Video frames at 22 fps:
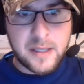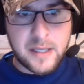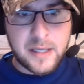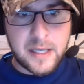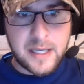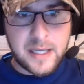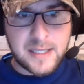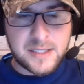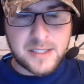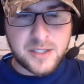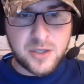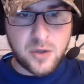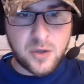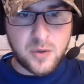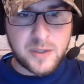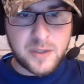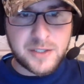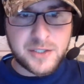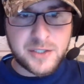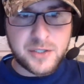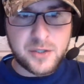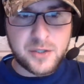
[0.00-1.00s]
is
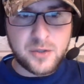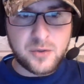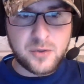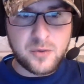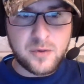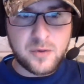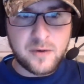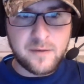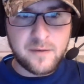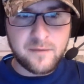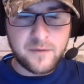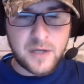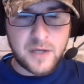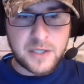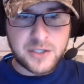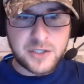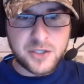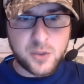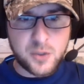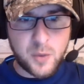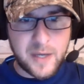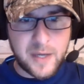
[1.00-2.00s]
going to
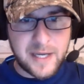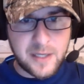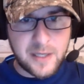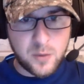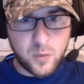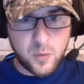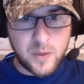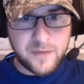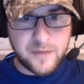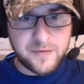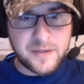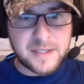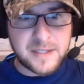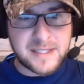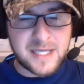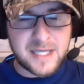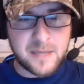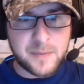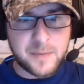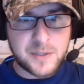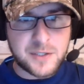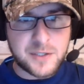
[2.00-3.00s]
fluctuate with the
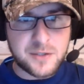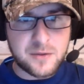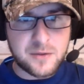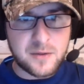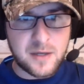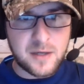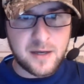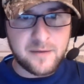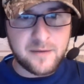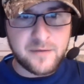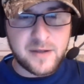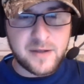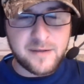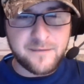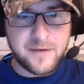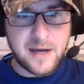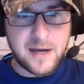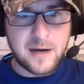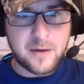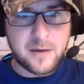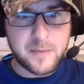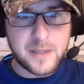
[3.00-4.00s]
temperature of the
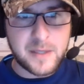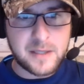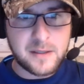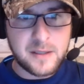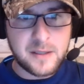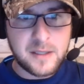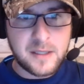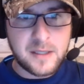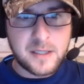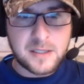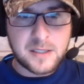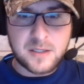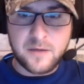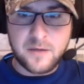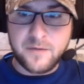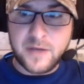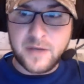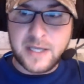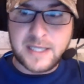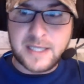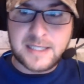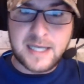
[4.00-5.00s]
environment. So if
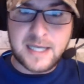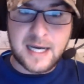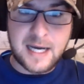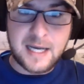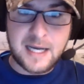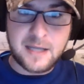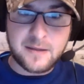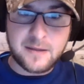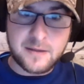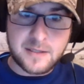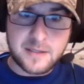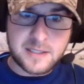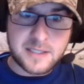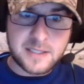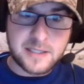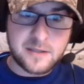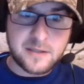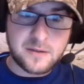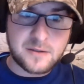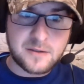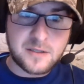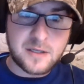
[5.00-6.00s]
it gets hot, the
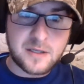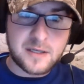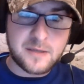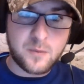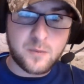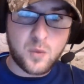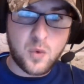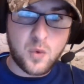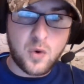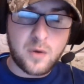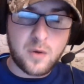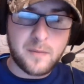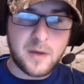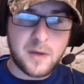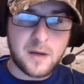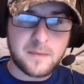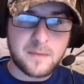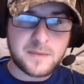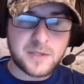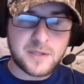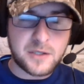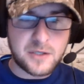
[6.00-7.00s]
steel is going to warm
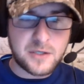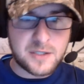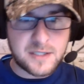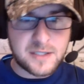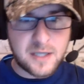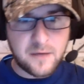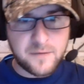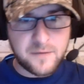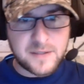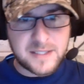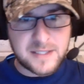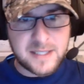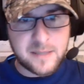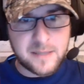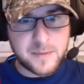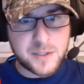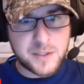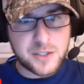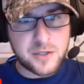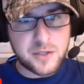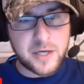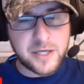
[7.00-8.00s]
up. So your surface
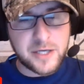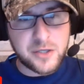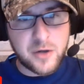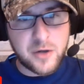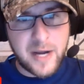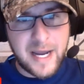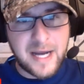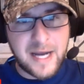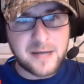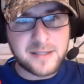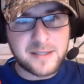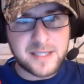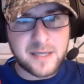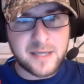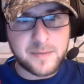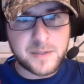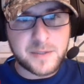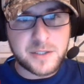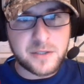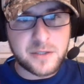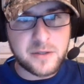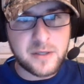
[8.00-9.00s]
temperature and your air
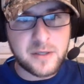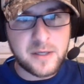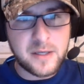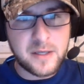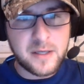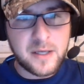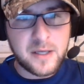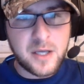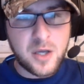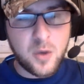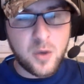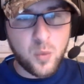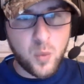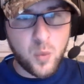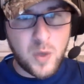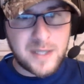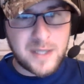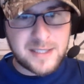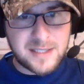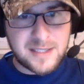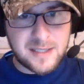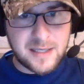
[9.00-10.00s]
temperature,
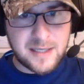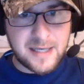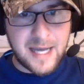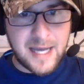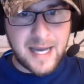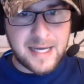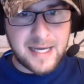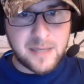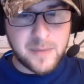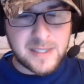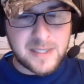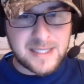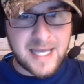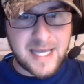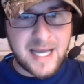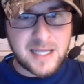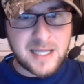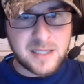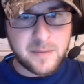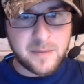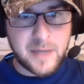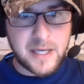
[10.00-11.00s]
once an item is
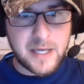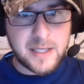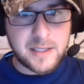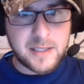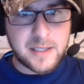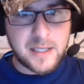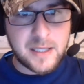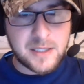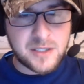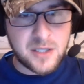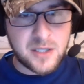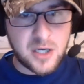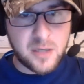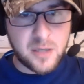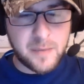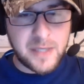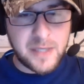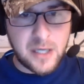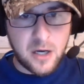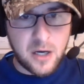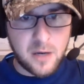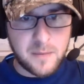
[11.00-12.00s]
acclimated, is going to
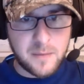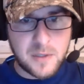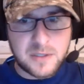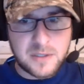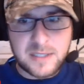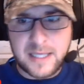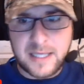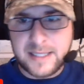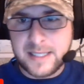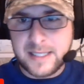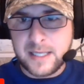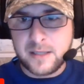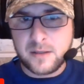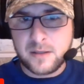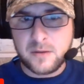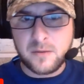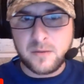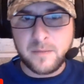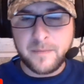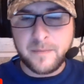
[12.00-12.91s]
be almost identical.